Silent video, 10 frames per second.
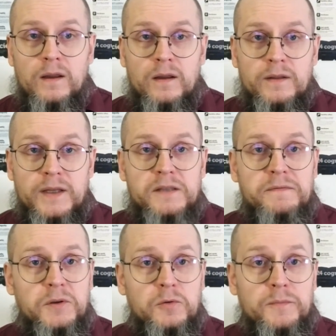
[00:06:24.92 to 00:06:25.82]
This
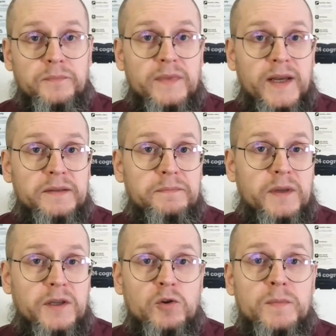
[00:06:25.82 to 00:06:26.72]
view that
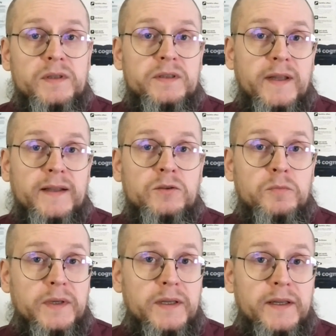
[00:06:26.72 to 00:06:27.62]
humans tend to
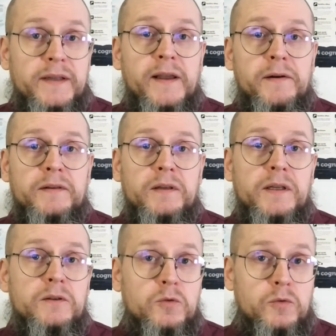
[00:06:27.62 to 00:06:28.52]
be inherently
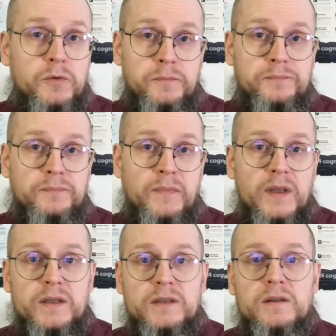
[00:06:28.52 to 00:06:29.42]
good
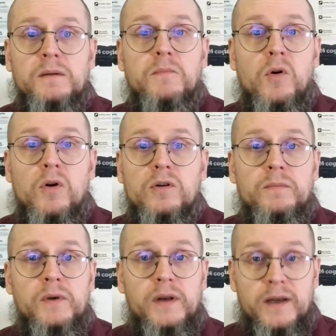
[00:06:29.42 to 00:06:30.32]
is more
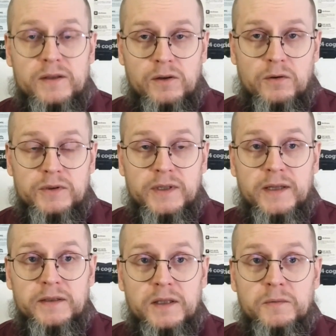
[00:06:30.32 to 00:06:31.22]
commonly
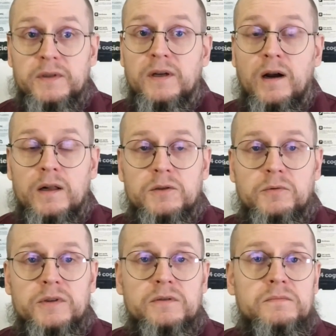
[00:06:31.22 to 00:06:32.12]
associated with
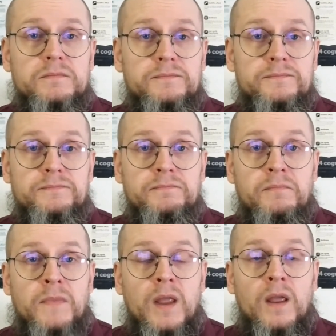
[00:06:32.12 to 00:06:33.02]
altruism.
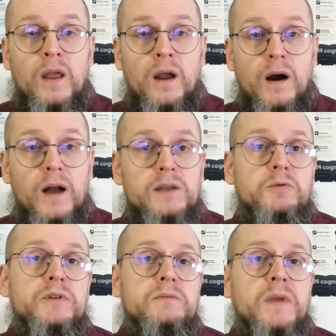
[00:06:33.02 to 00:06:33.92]

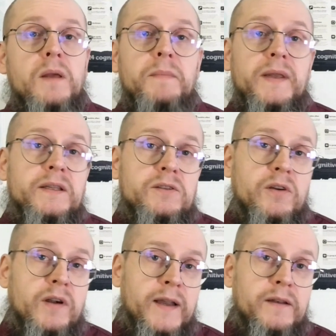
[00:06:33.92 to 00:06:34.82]
Altruism means a
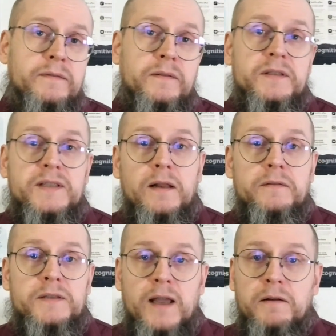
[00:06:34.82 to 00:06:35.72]
kind of
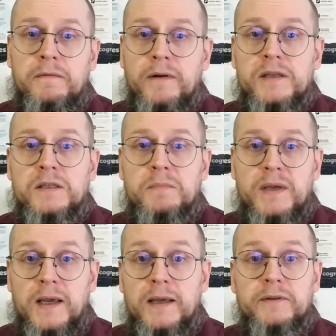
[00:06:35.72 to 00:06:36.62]
self-sacrificing
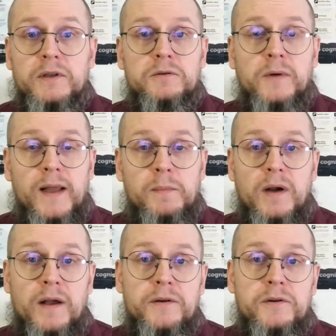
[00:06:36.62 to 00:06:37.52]
behavior to help
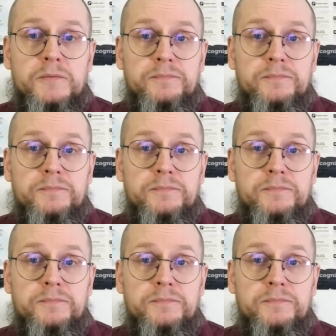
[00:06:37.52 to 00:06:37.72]
others.